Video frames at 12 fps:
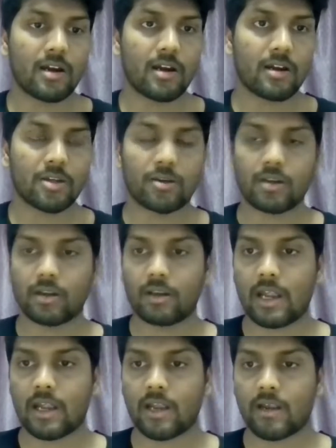You
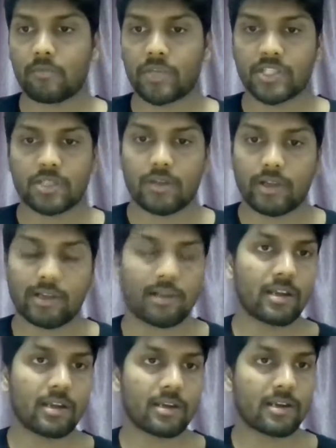can press on that
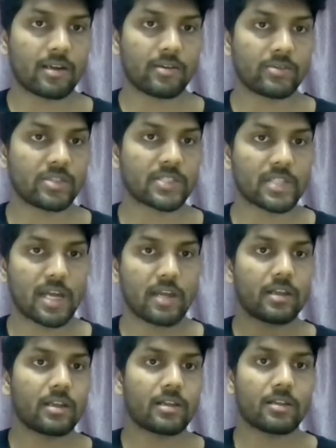link, just sign
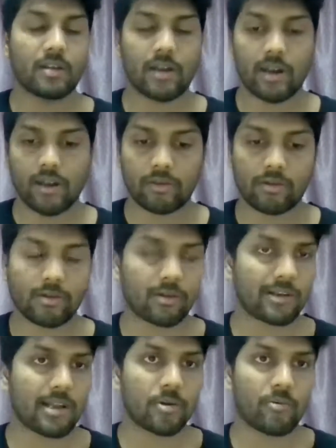in through your
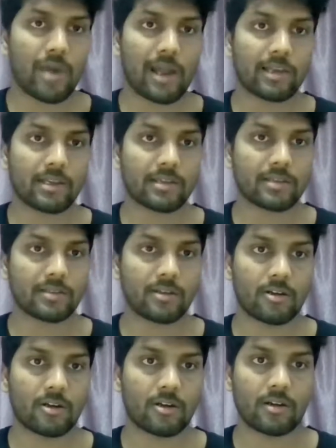cloud wallet
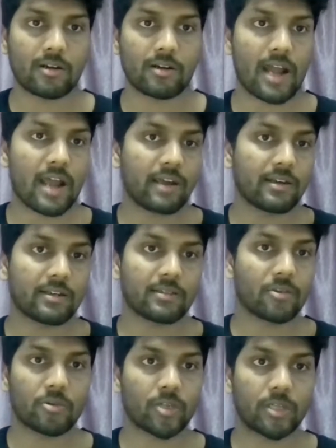or Anchor
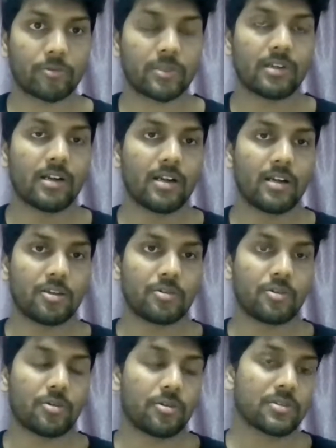or whatever you
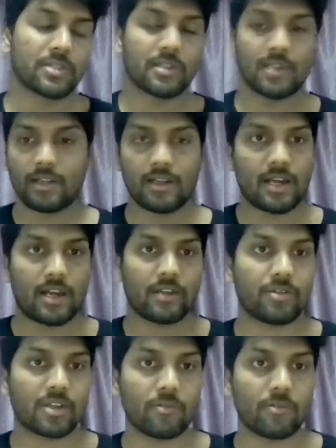use, and you
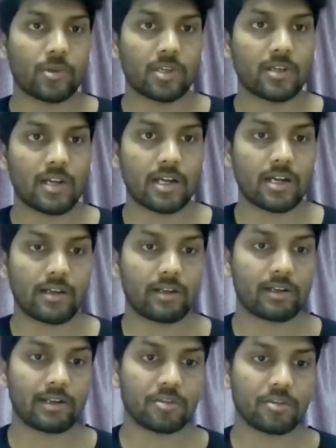can vote
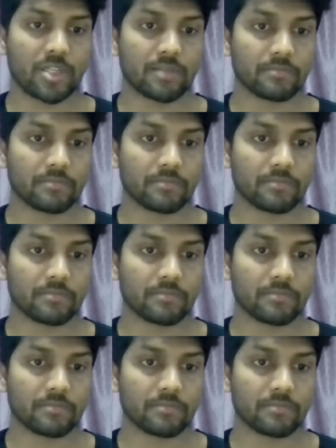directly to me.